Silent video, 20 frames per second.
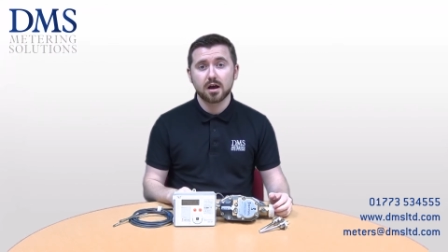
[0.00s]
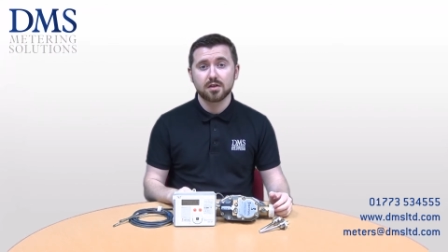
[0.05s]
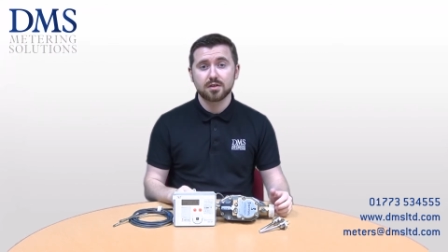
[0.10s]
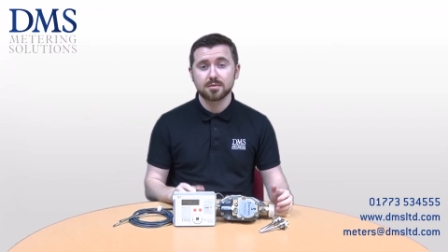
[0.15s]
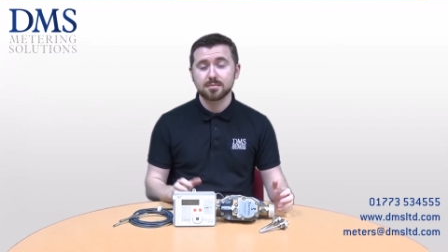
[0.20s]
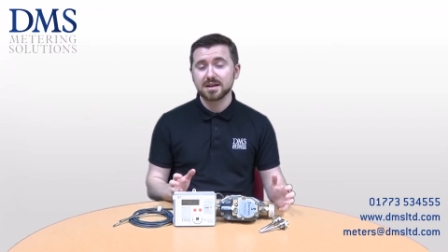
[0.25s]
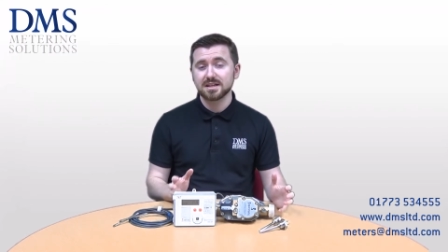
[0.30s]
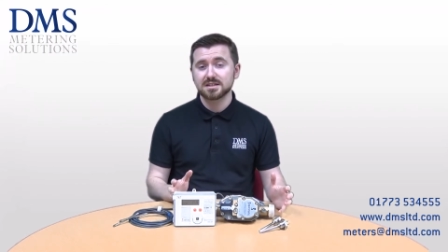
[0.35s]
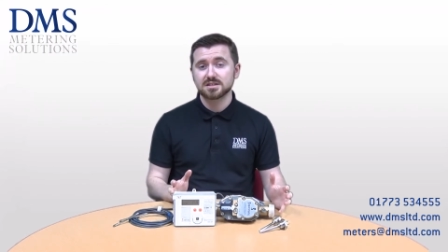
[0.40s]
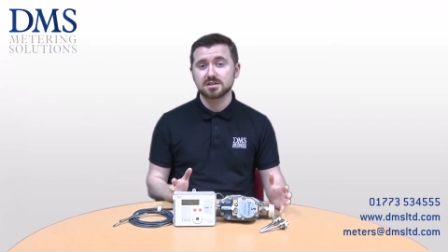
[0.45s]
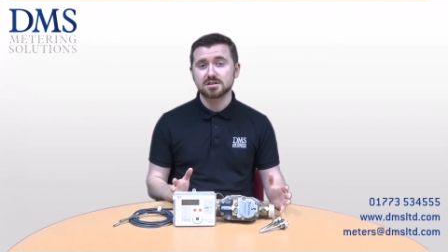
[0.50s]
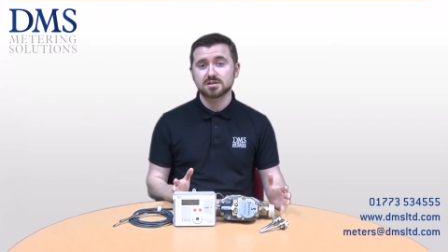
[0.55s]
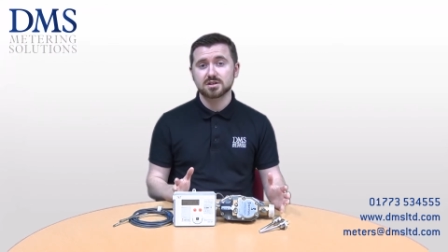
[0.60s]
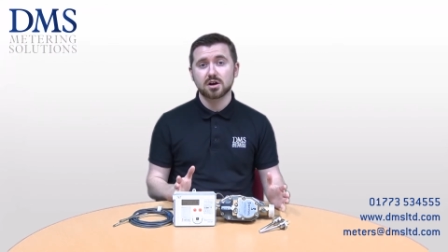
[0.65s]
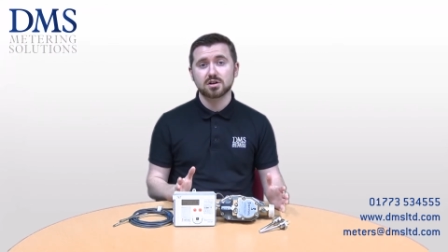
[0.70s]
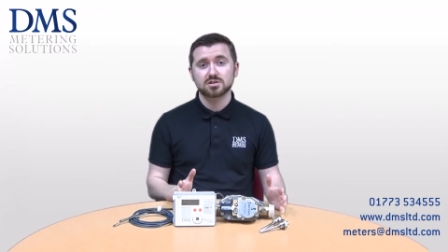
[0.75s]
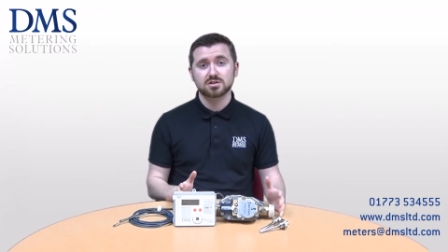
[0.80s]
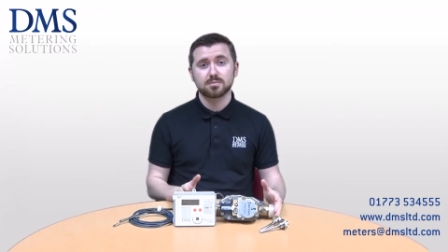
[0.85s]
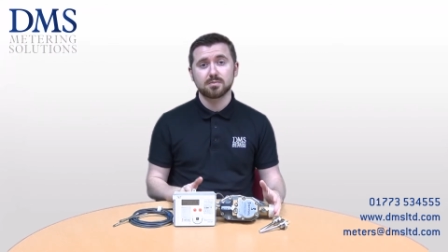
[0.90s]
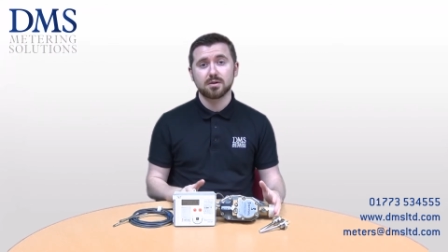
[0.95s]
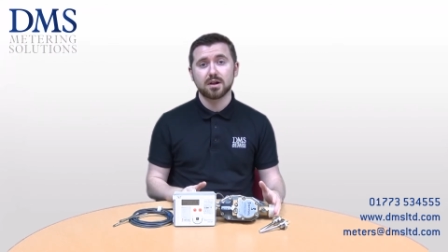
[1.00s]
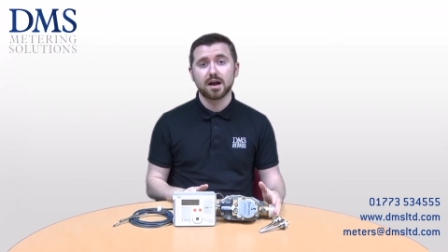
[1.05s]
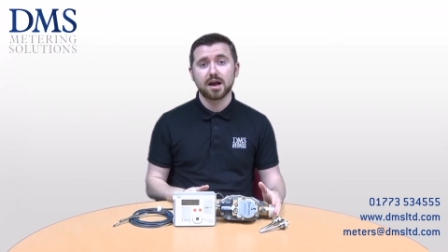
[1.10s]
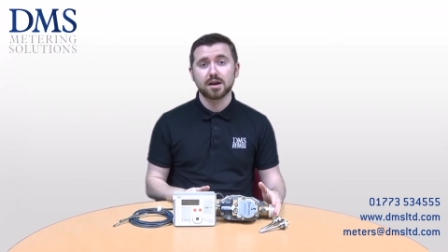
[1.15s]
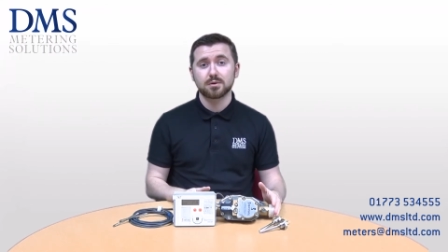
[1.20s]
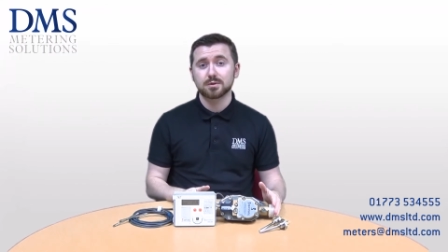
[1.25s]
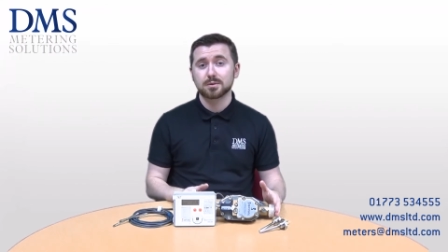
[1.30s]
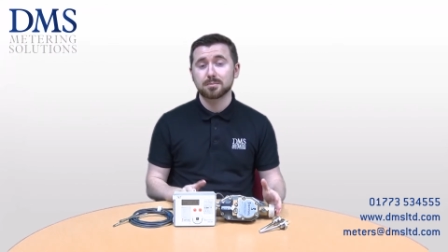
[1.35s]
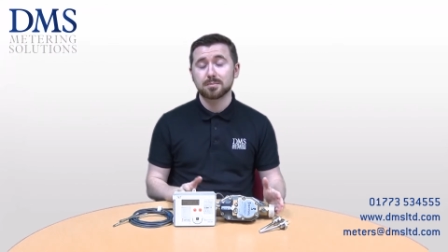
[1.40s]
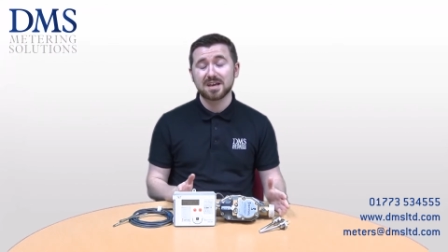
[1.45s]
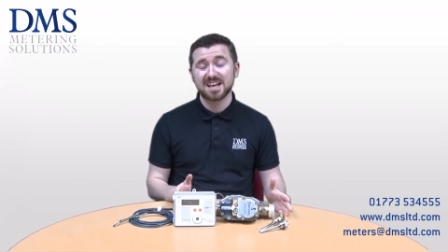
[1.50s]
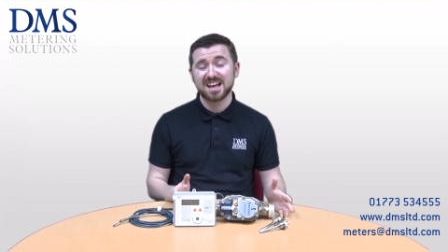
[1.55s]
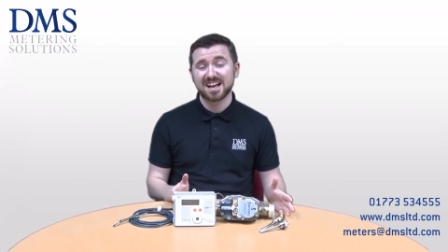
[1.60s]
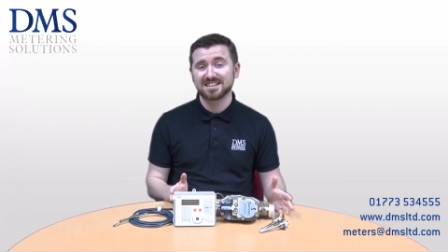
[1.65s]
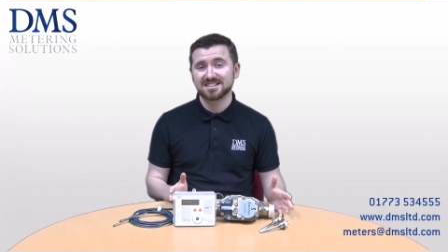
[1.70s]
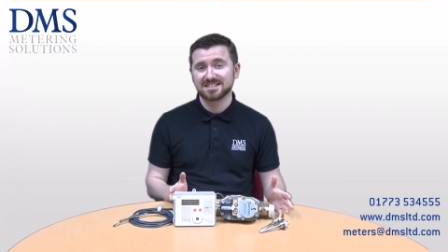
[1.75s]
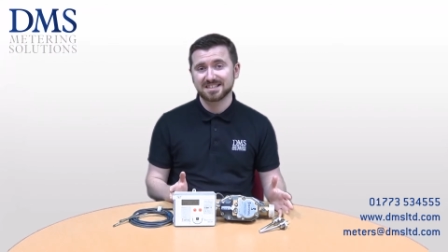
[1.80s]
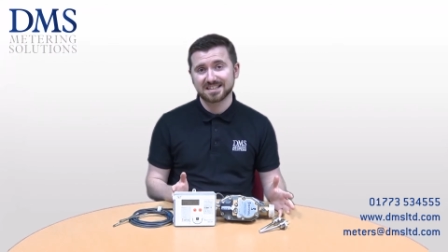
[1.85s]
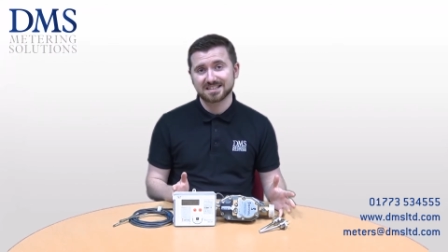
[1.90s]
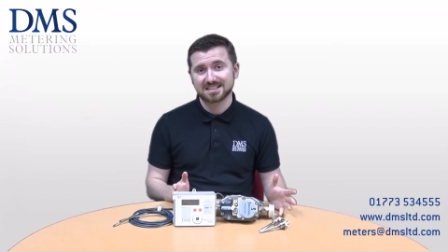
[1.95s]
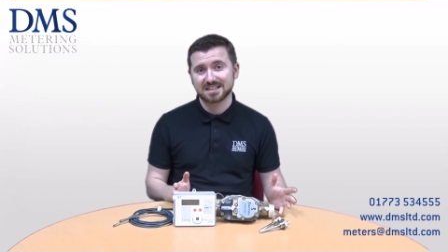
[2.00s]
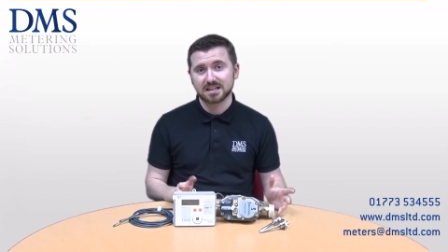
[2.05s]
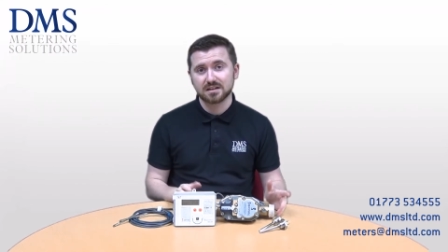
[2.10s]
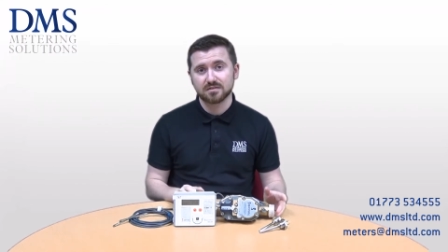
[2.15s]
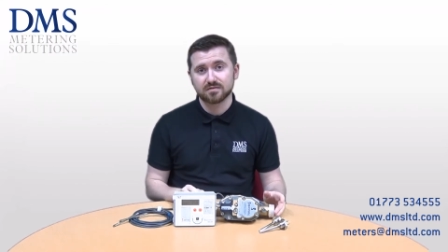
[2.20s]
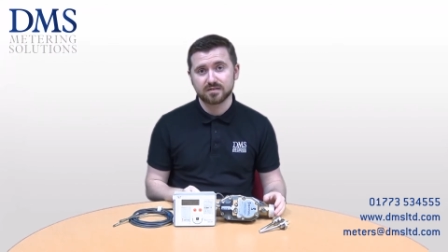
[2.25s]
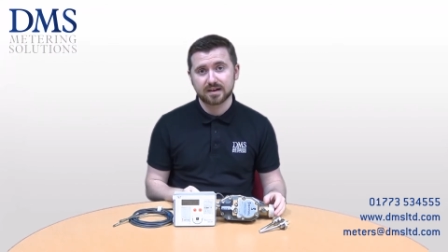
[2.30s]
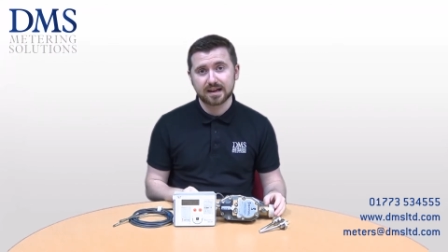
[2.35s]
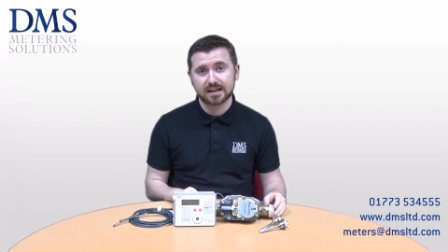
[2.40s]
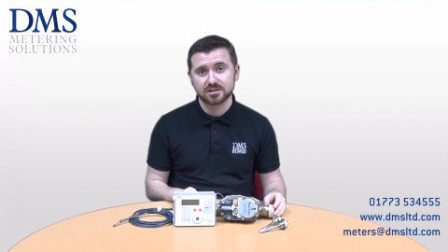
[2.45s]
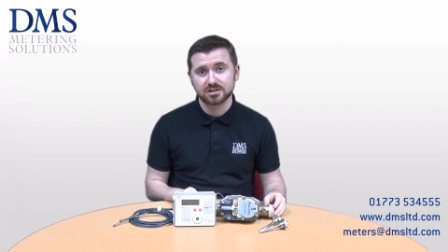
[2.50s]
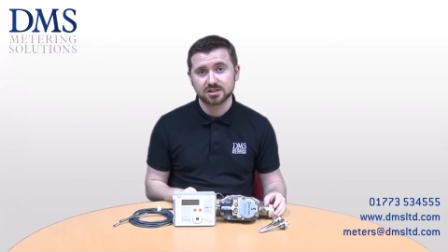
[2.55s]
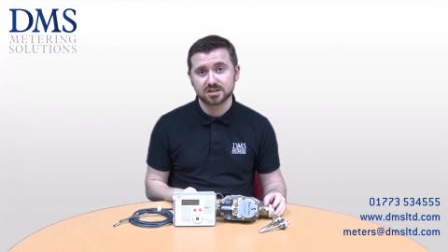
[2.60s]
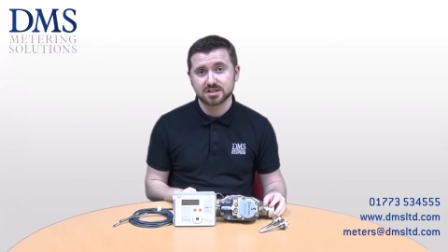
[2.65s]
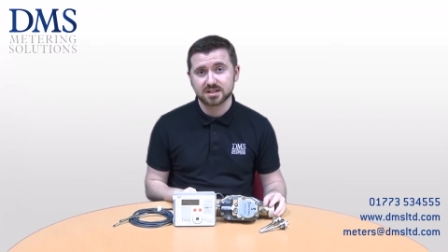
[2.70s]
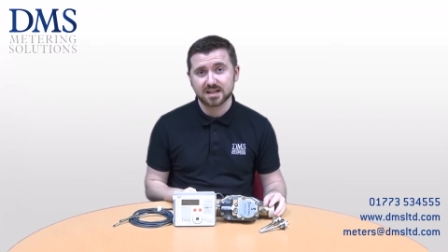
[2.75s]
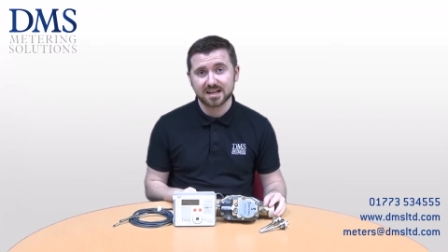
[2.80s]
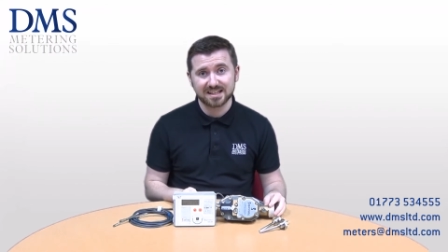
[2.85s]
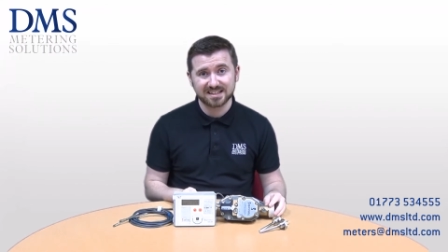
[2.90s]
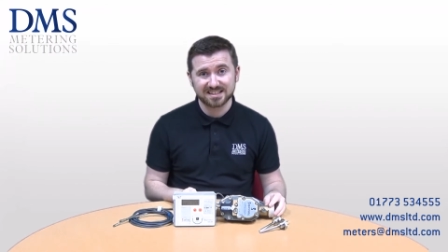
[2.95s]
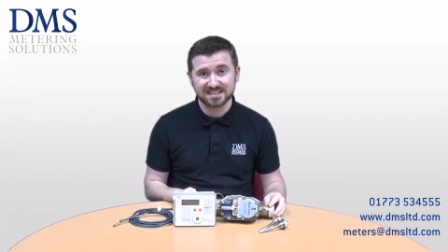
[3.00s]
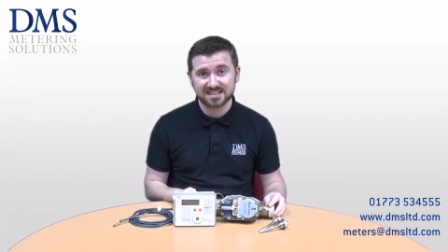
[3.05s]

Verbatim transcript: uh, the meters are supplied with PN16 flanges